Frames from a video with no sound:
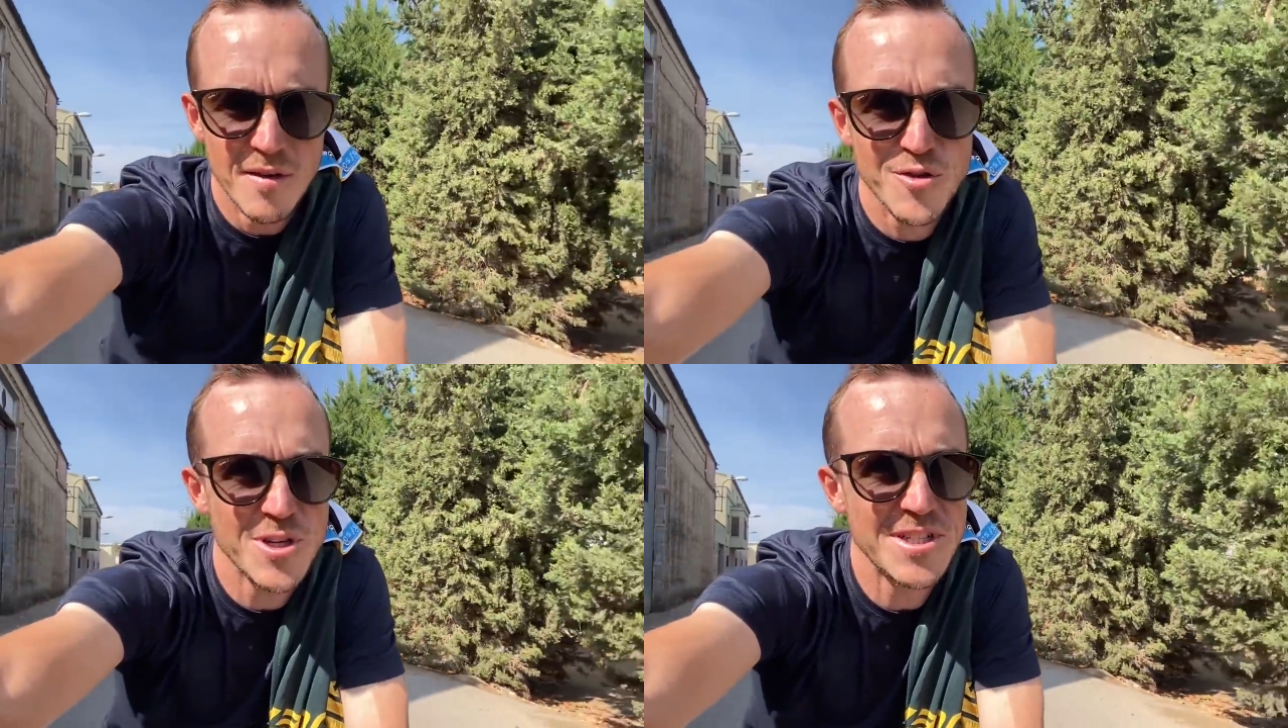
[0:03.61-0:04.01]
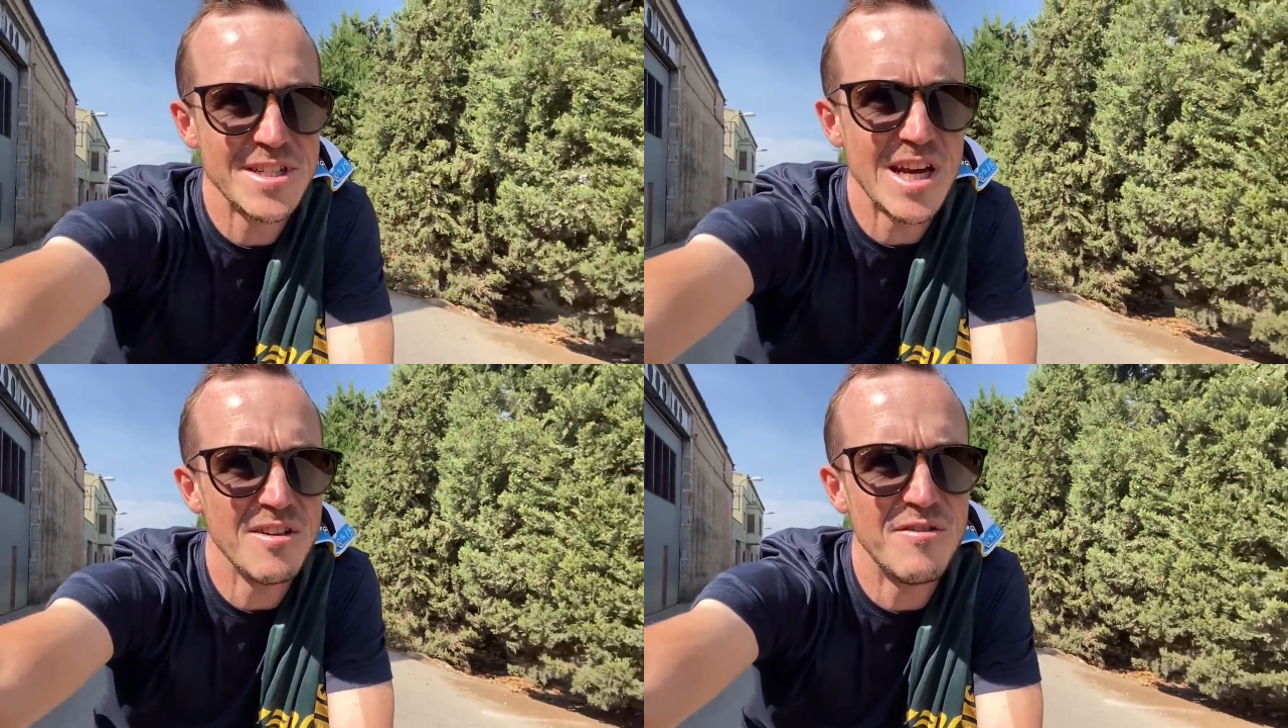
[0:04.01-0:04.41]
Tristan
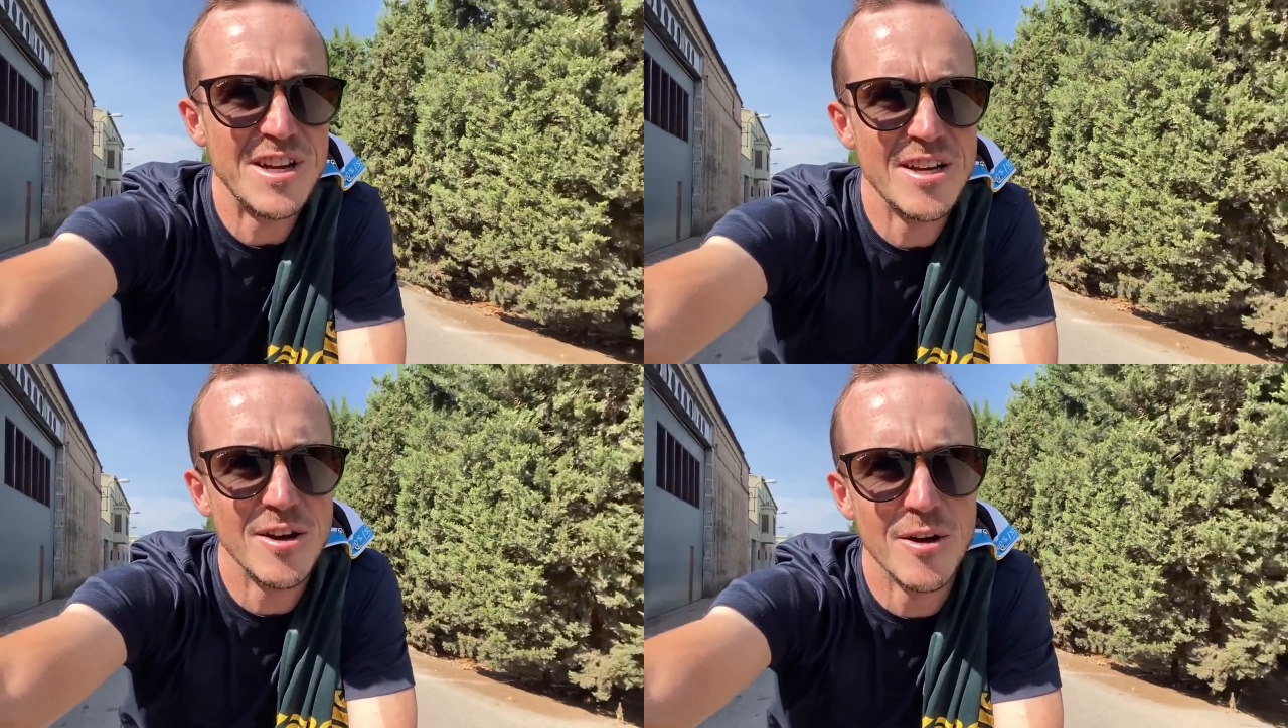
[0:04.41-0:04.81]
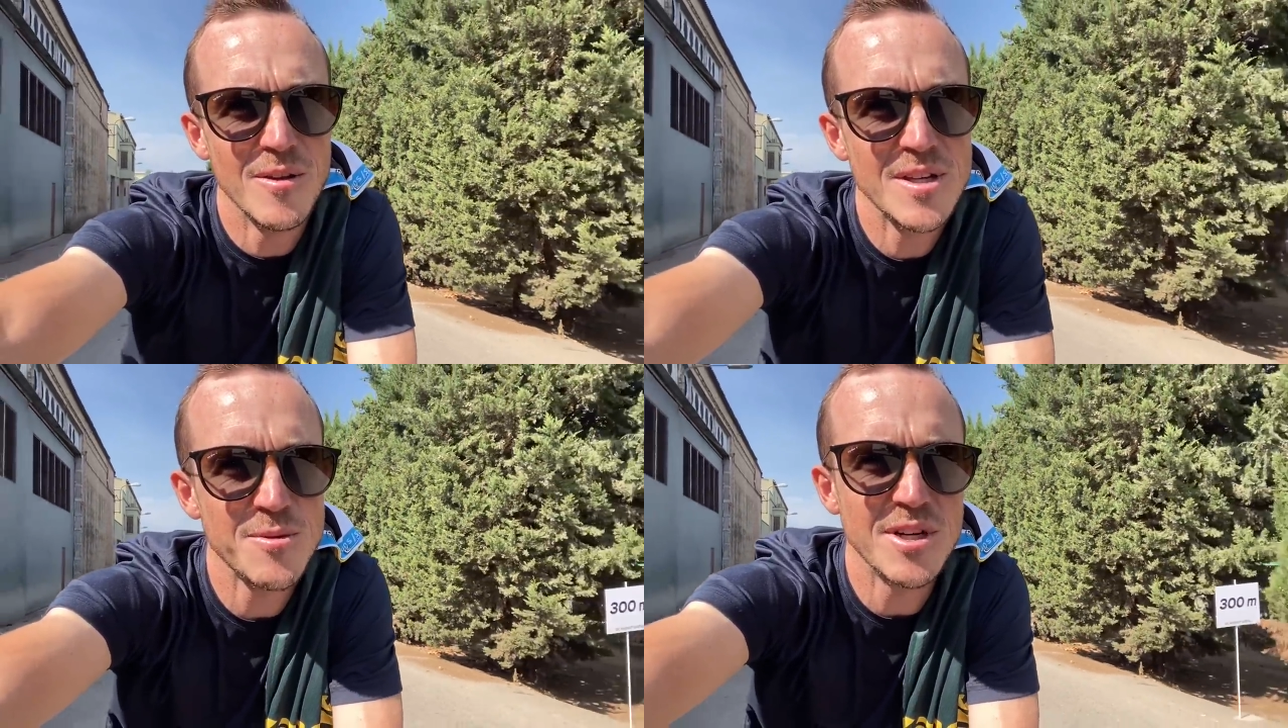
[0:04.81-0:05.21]
Take video.
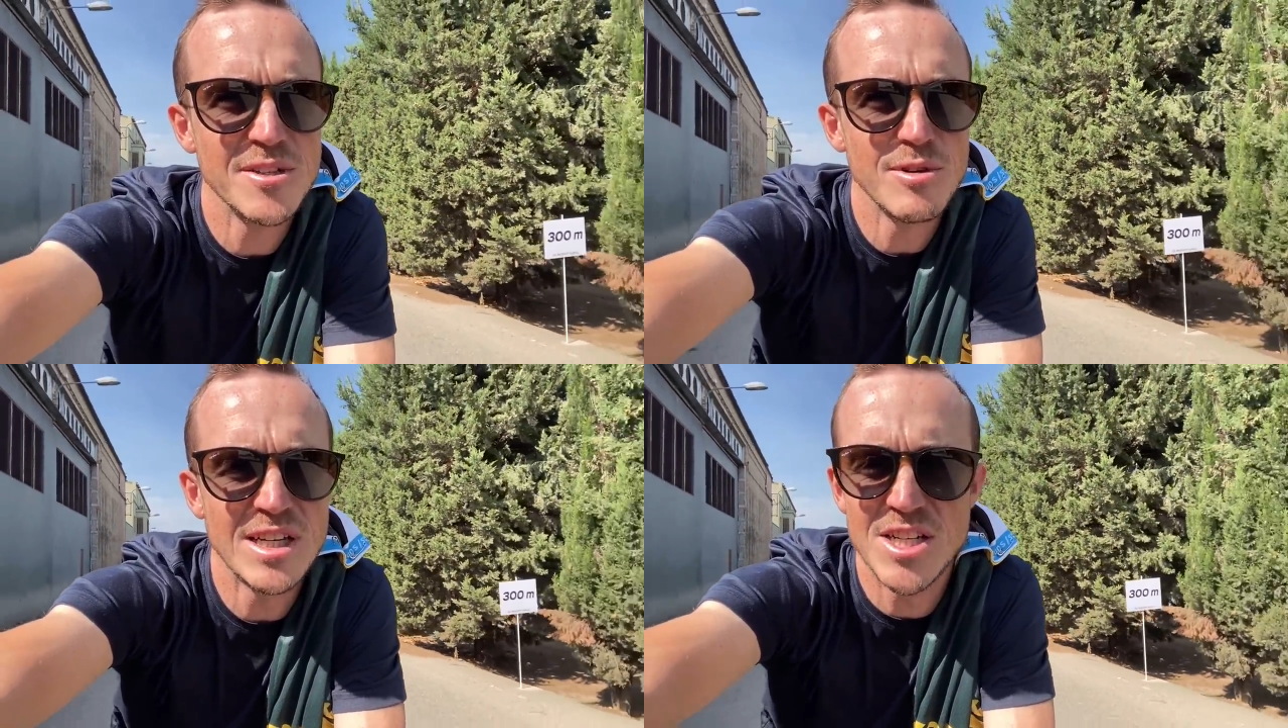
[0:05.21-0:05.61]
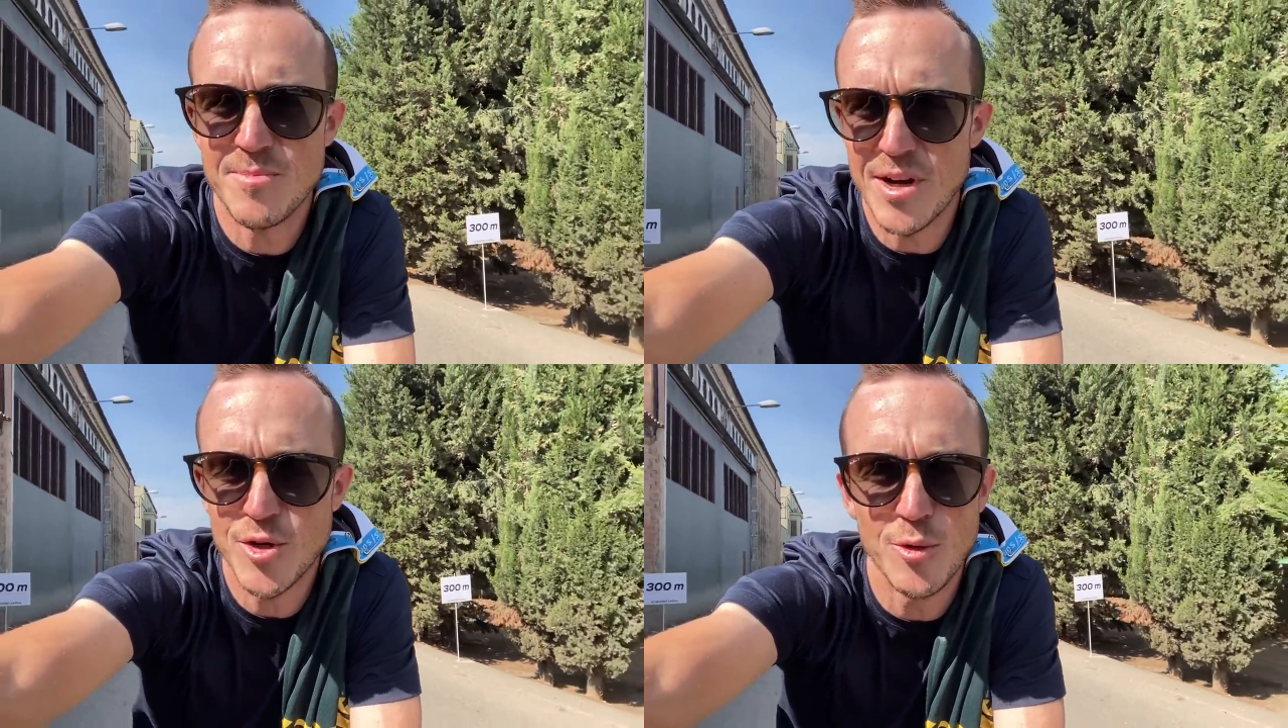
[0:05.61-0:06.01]
This one's a really
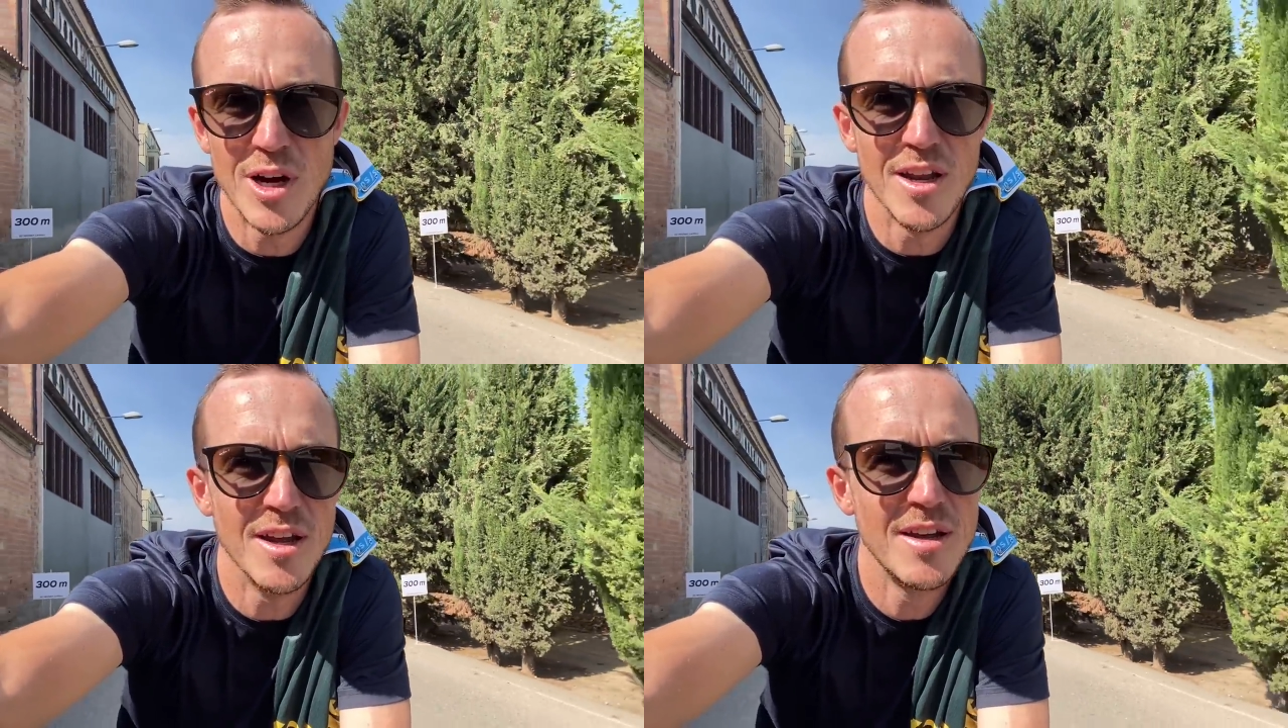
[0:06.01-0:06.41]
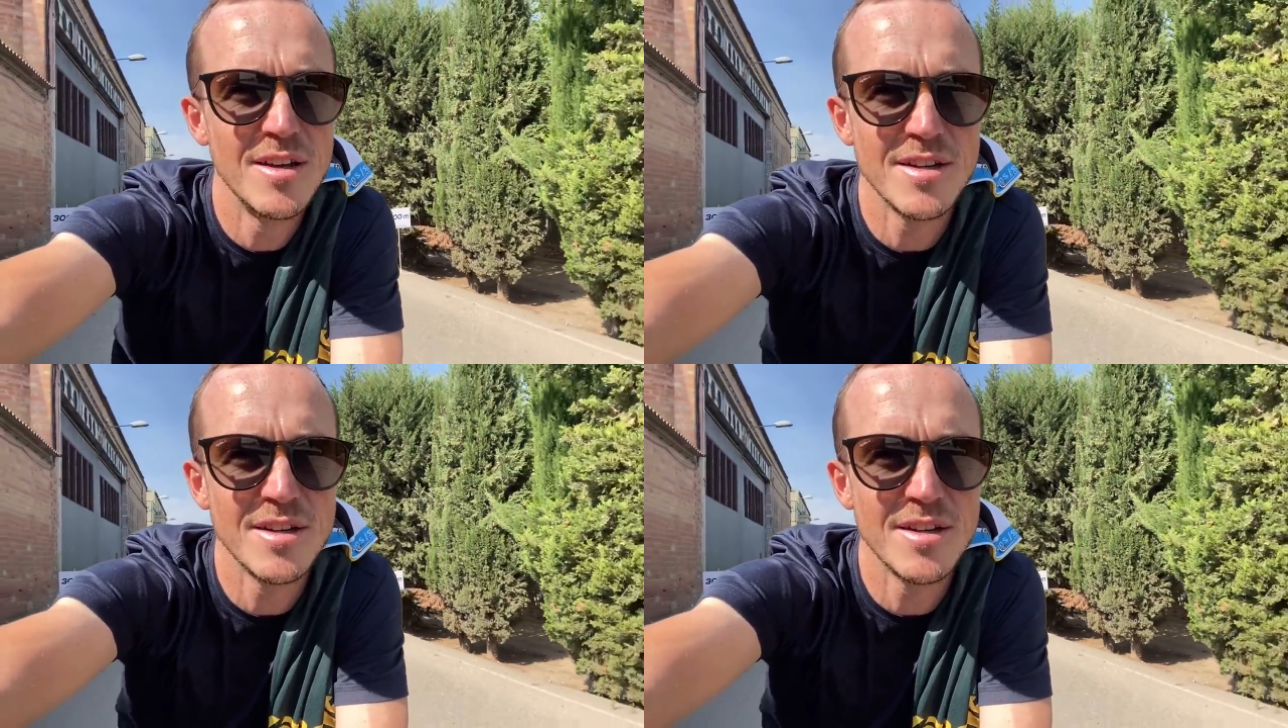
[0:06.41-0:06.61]
special one.